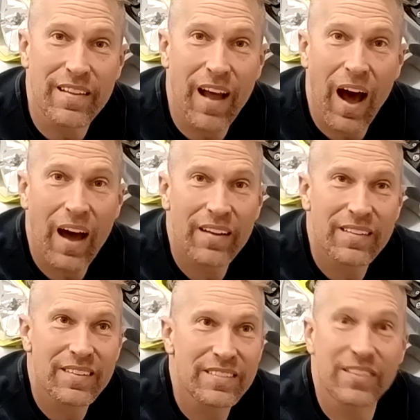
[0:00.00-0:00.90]

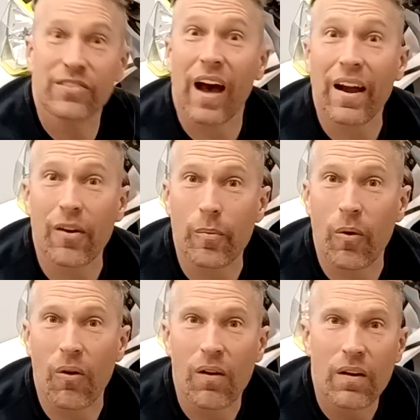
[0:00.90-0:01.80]
not
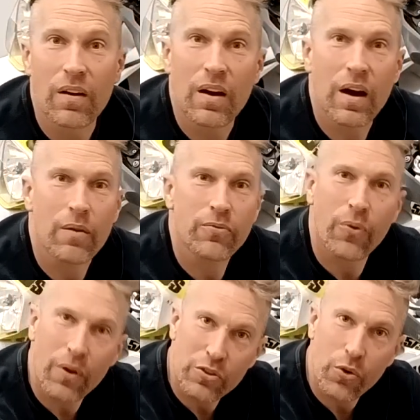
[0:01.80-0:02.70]
desirable
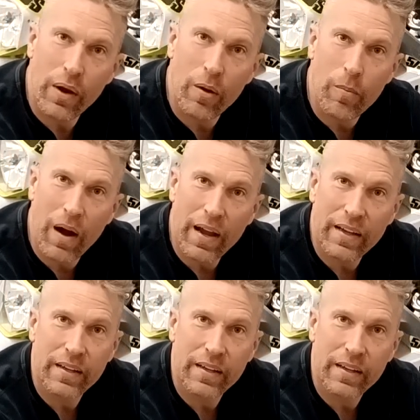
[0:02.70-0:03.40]
for a trail bike.